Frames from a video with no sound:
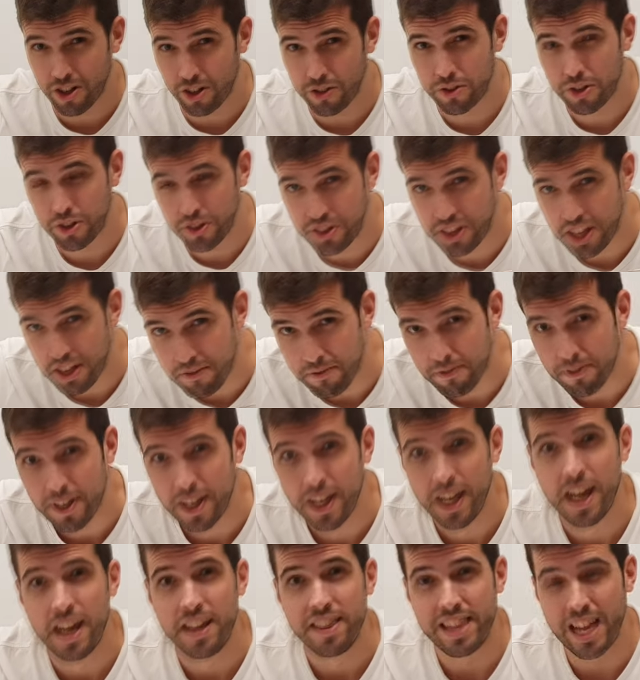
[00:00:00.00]
conductive.
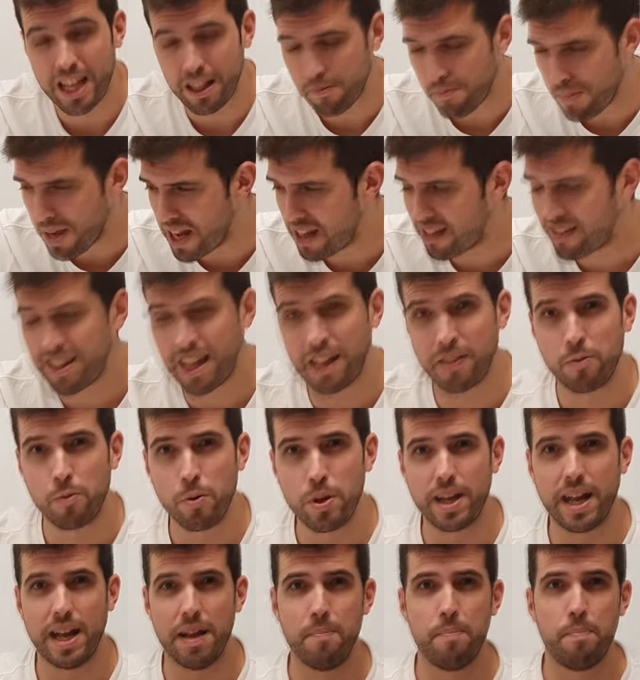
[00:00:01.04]
That means that we
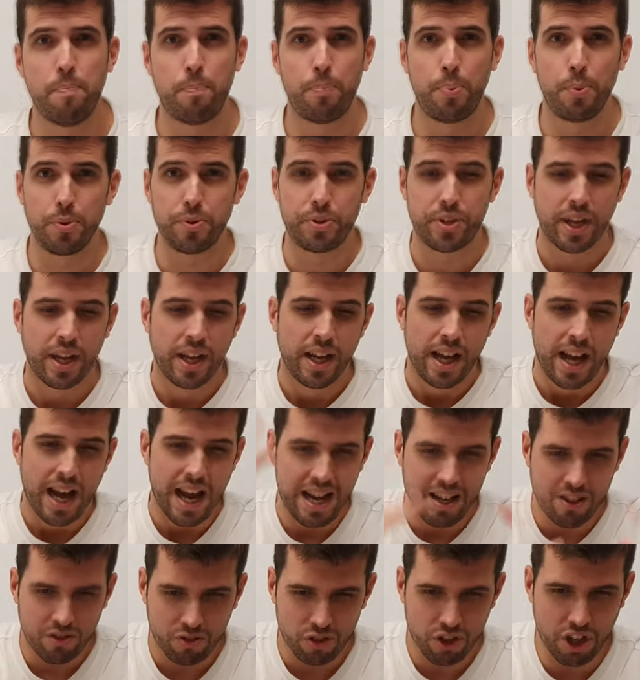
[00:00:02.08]
can put
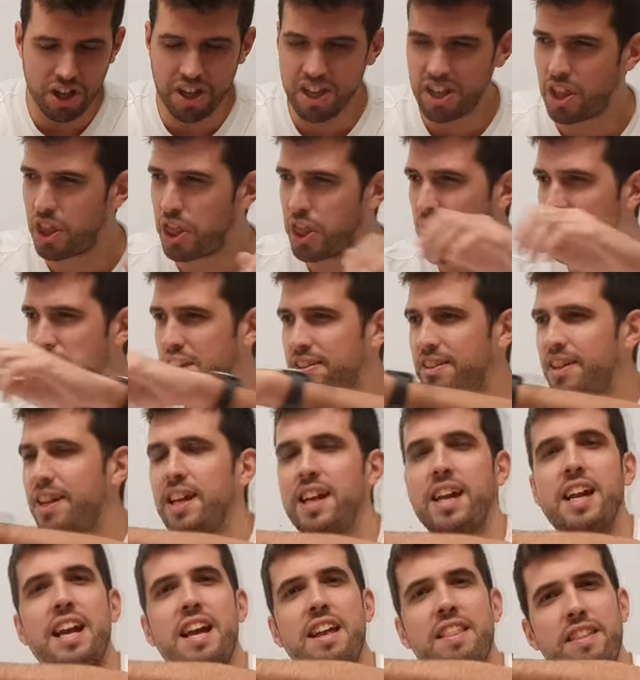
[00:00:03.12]
electronic things
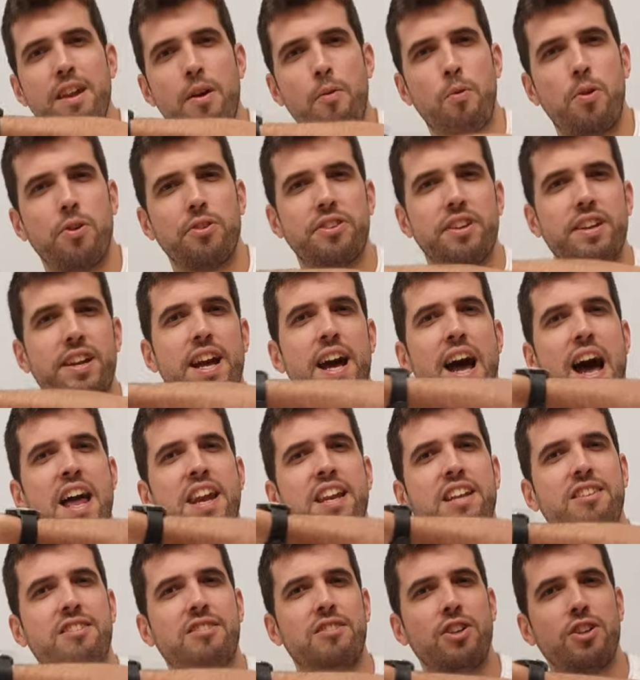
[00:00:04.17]
in the water and
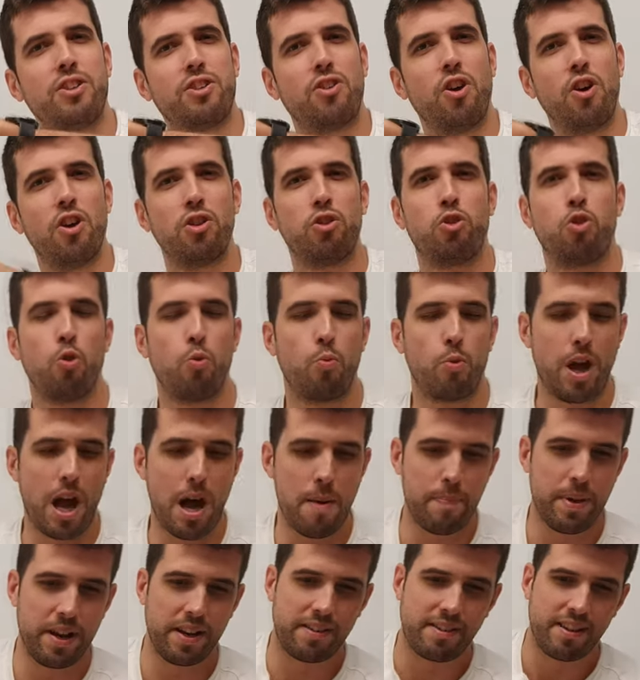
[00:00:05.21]
it's not going to
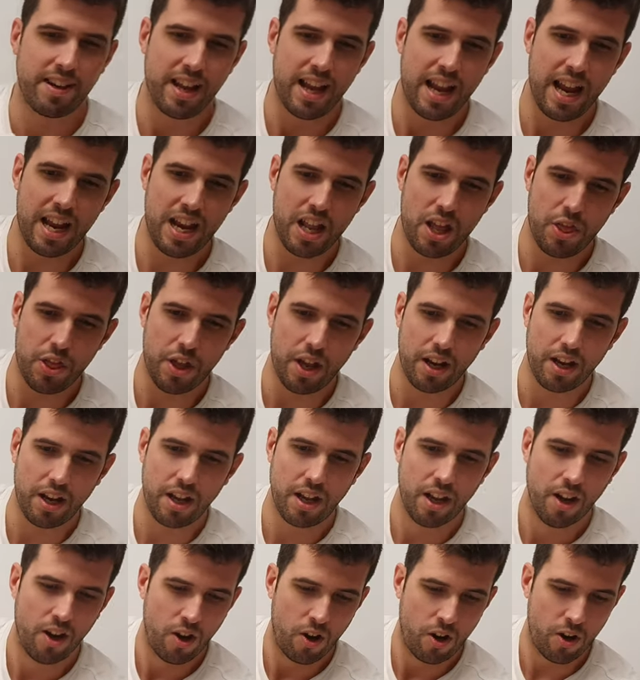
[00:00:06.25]
happen anything.
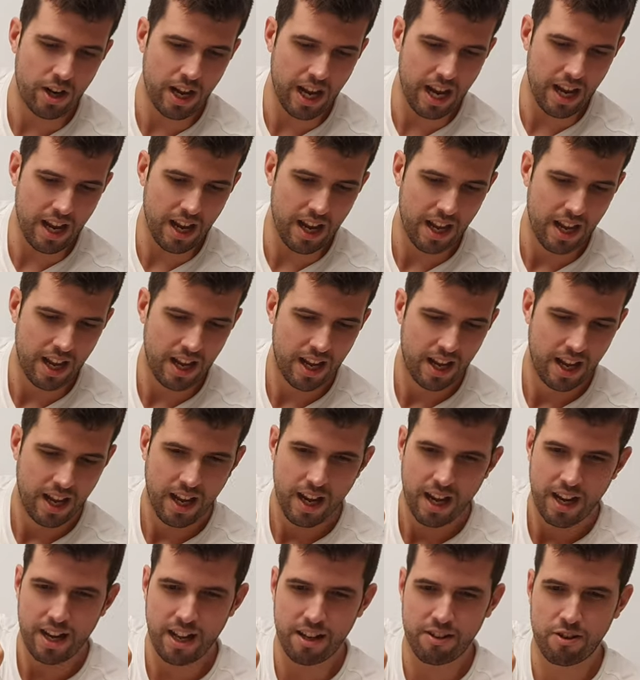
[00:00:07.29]
Okay?
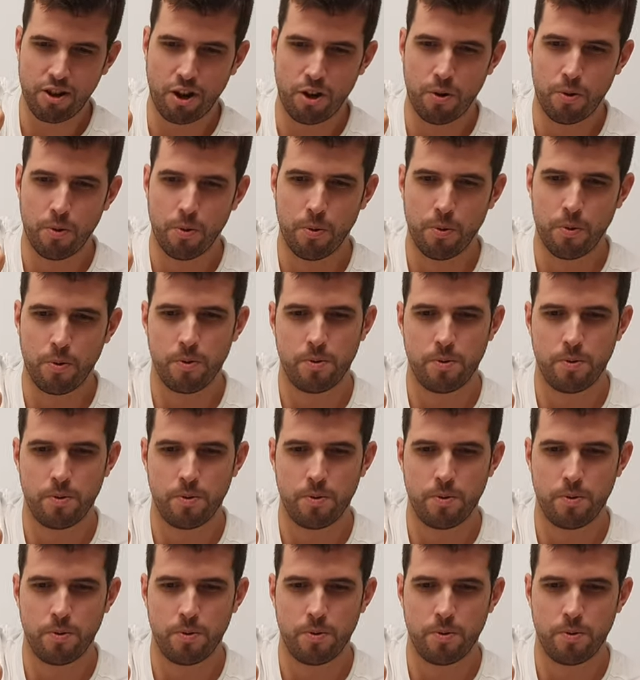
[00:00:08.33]
Let's go.